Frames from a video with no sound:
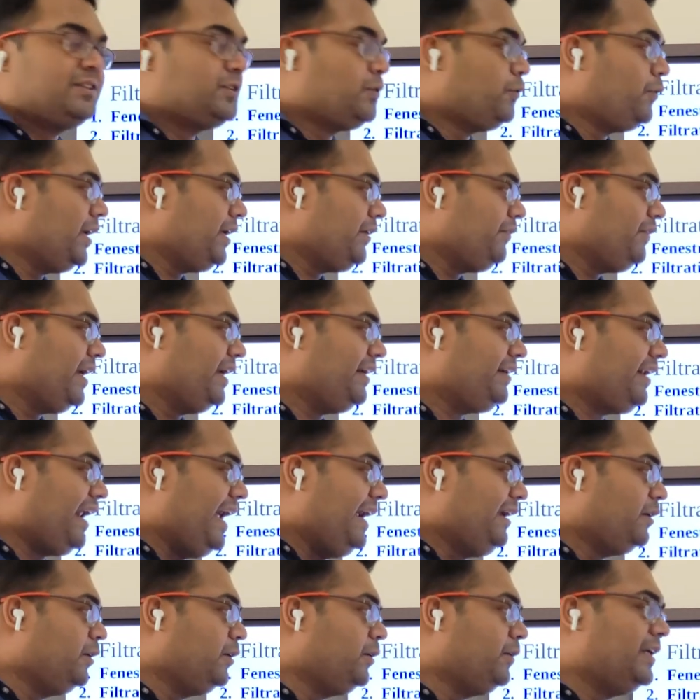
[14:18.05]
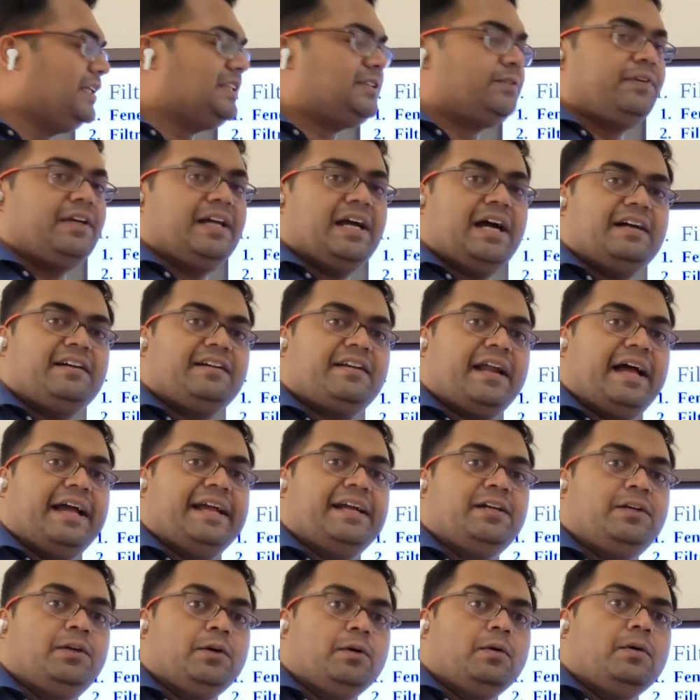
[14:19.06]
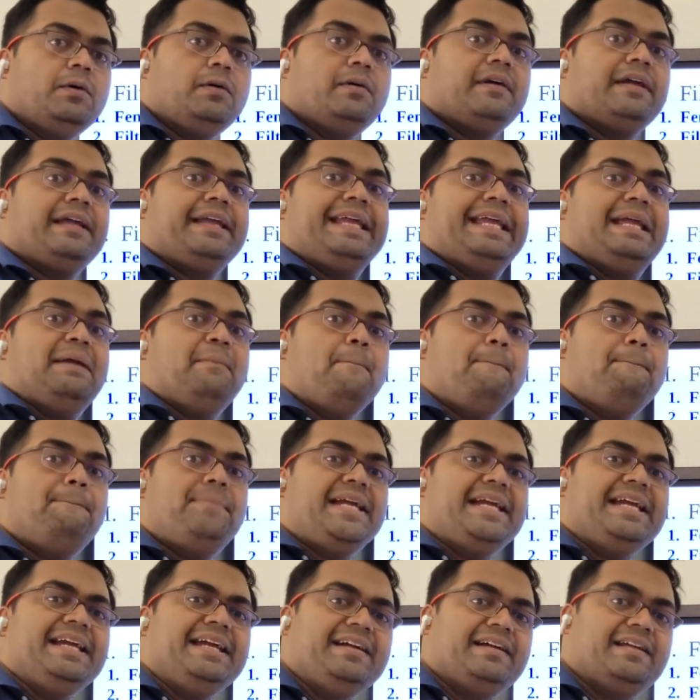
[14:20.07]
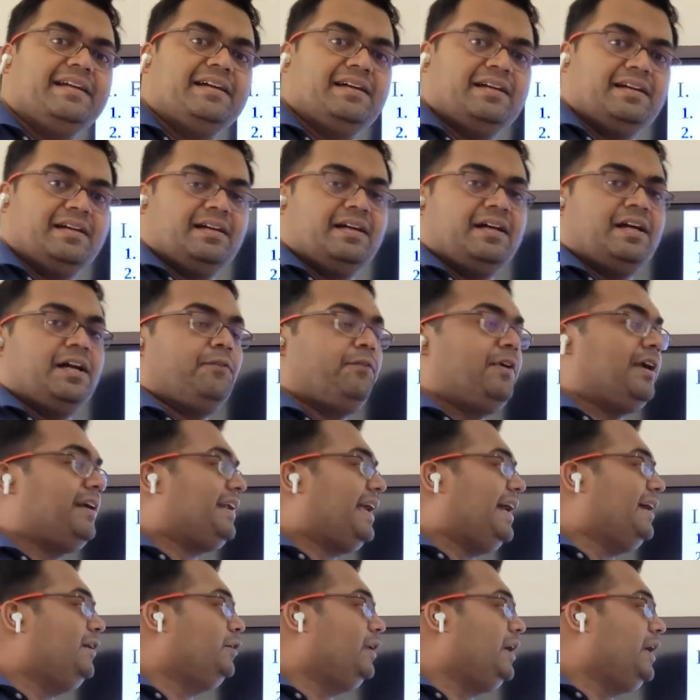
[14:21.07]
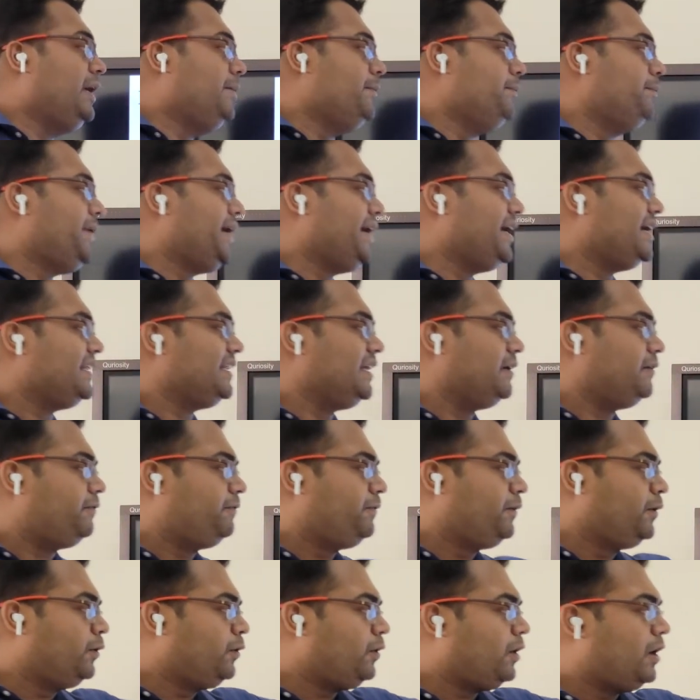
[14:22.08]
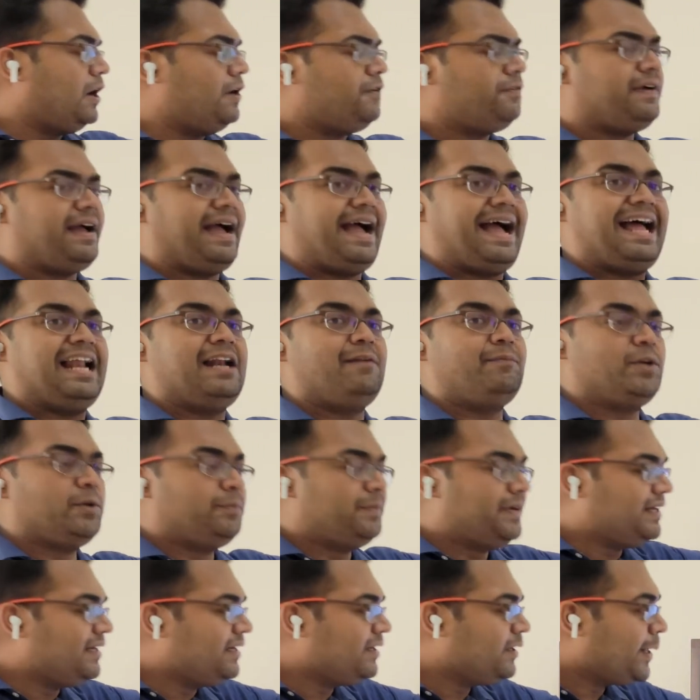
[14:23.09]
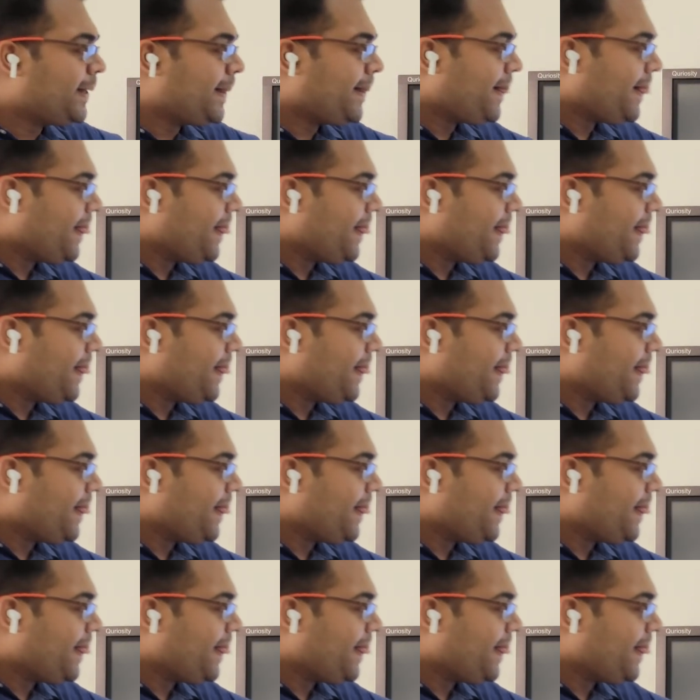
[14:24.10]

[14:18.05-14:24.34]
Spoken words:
So what we are trying to do is we are trying to impede. We are trying to impede the flow of albumin.